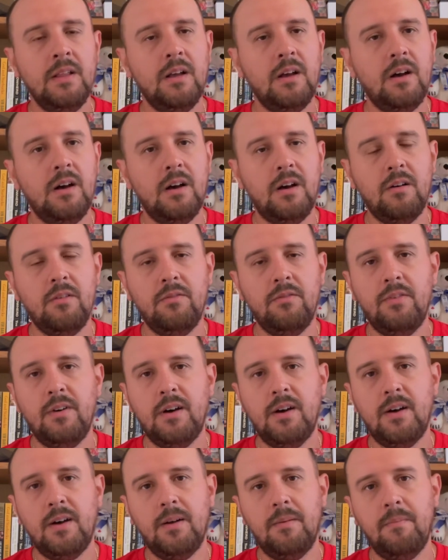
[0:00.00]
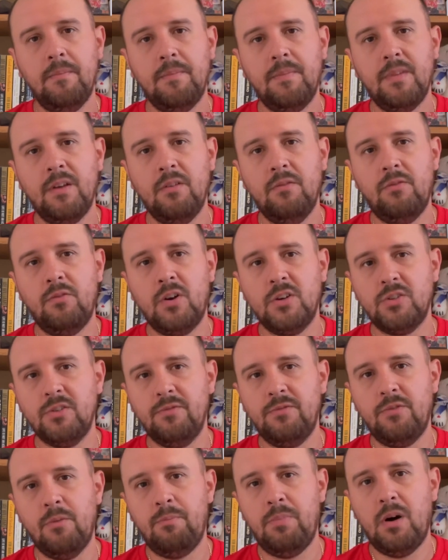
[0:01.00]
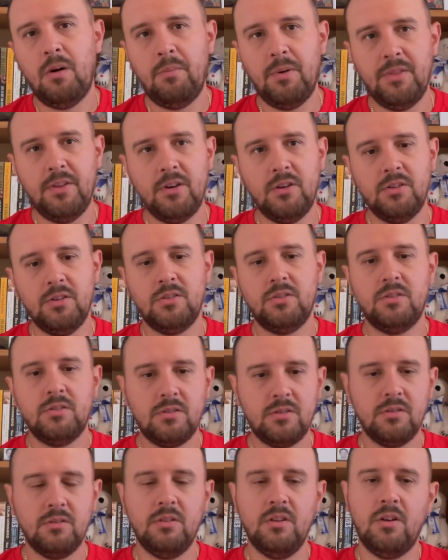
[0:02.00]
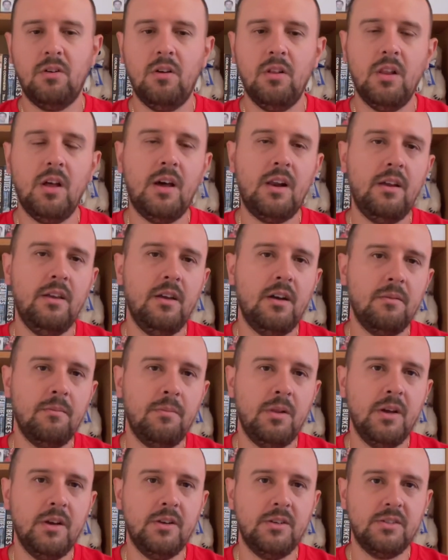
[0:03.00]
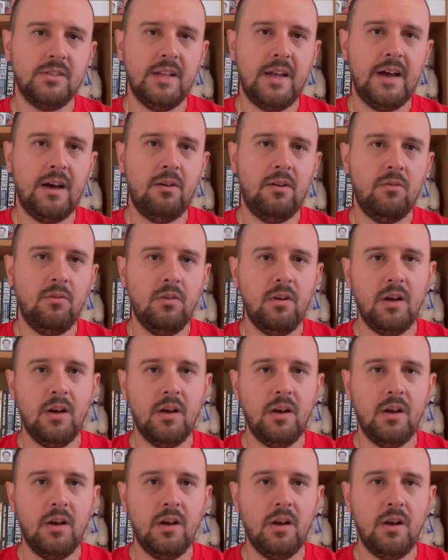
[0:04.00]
of um, of Russian football, but there's you know a lot of young players now.